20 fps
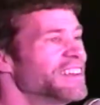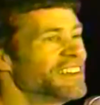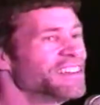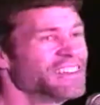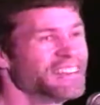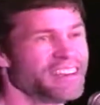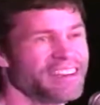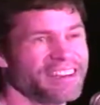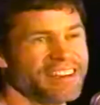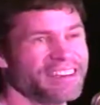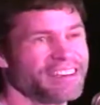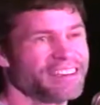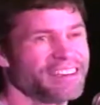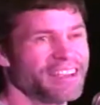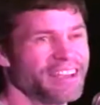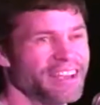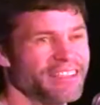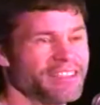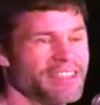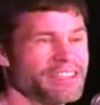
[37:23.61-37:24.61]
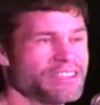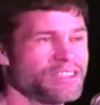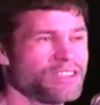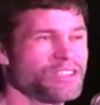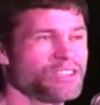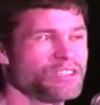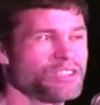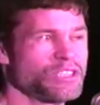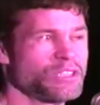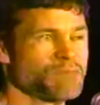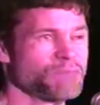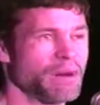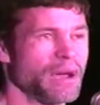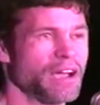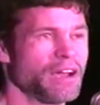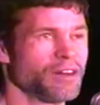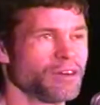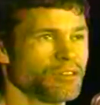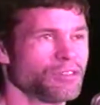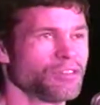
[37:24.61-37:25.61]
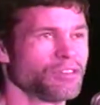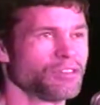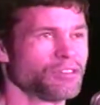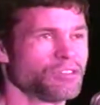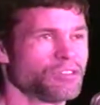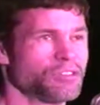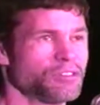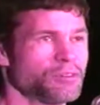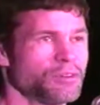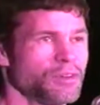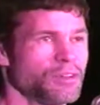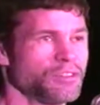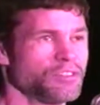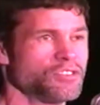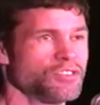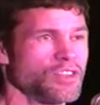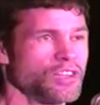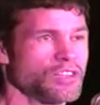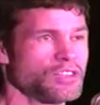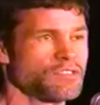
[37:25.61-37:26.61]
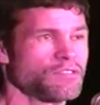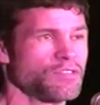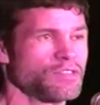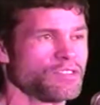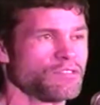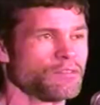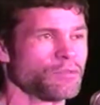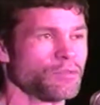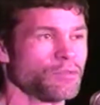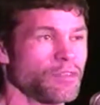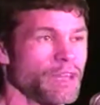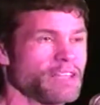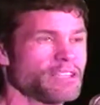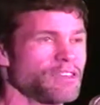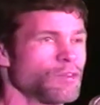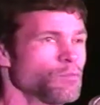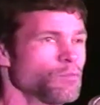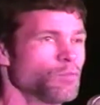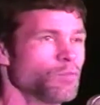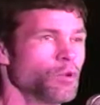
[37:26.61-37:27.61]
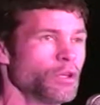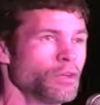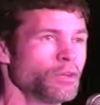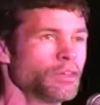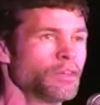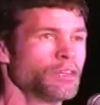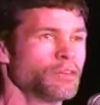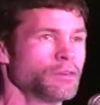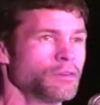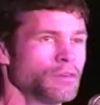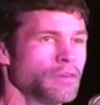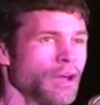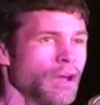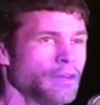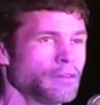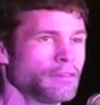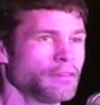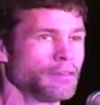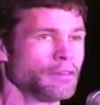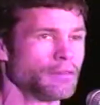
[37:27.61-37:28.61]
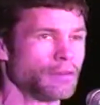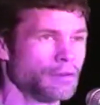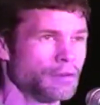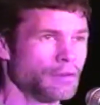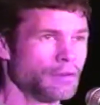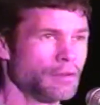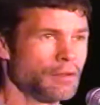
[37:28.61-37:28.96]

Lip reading: Yeah. And that's an inspired thing to do at a jazz festival. That's a really good idea.